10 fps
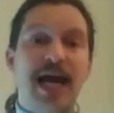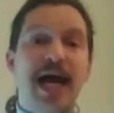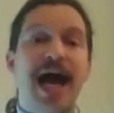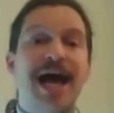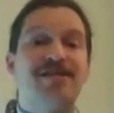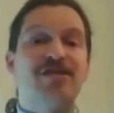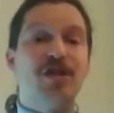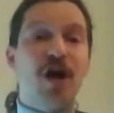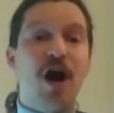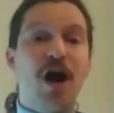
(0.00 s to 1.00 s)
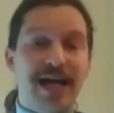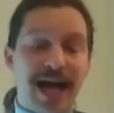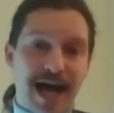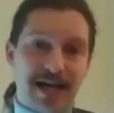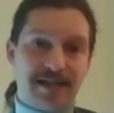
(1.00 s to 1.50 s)
as long
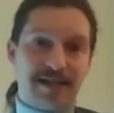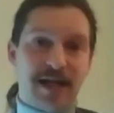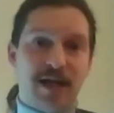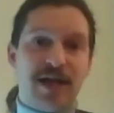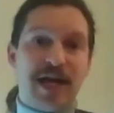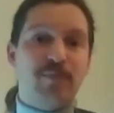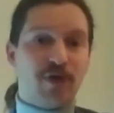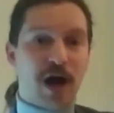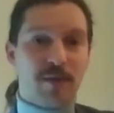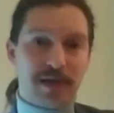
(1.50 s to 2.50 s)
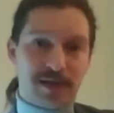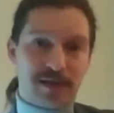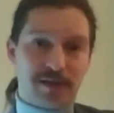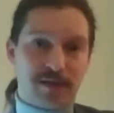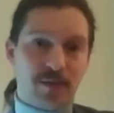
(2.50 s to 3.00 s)
as they
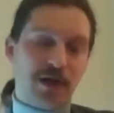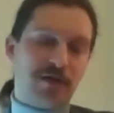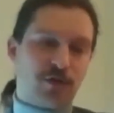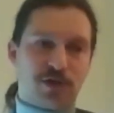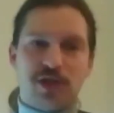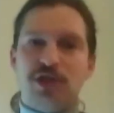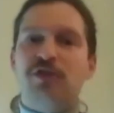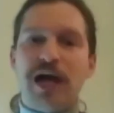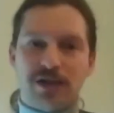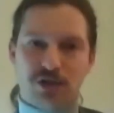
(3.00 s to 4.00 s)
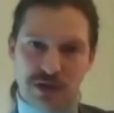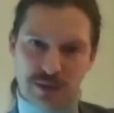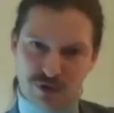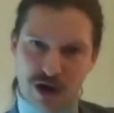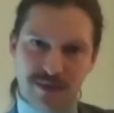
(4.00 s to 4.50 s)
promise, well, of course,
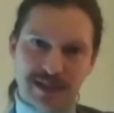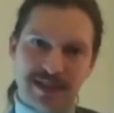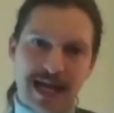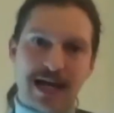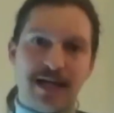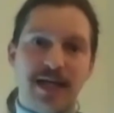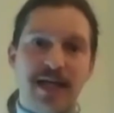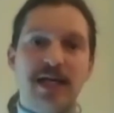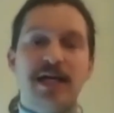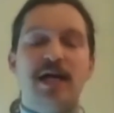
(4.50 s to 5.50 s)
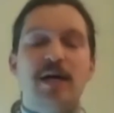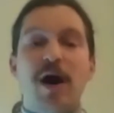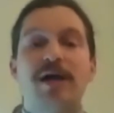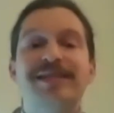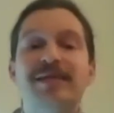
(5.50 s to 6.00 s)
contractually promise, that
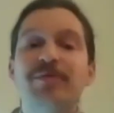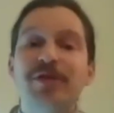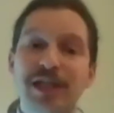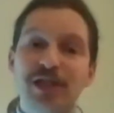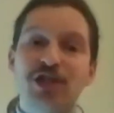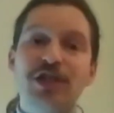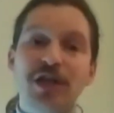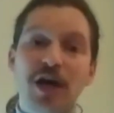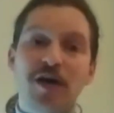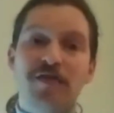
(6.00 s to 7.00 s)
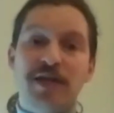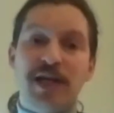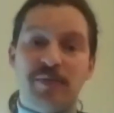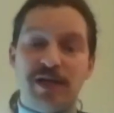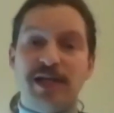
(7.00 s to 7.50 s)
upon completion of
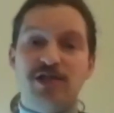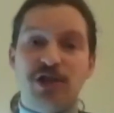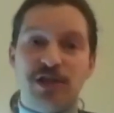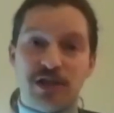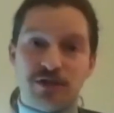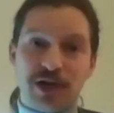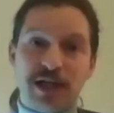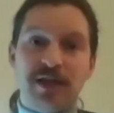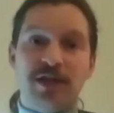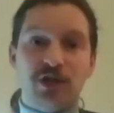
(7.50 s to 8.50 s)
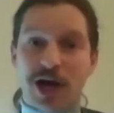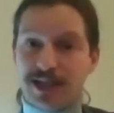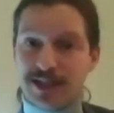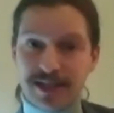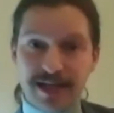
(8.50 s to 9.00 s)
their PhD degree in the
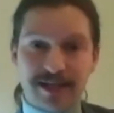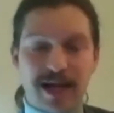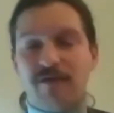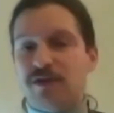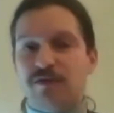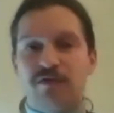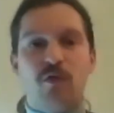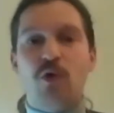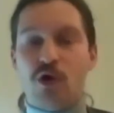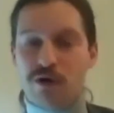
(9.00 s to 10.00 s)
United States after 4 or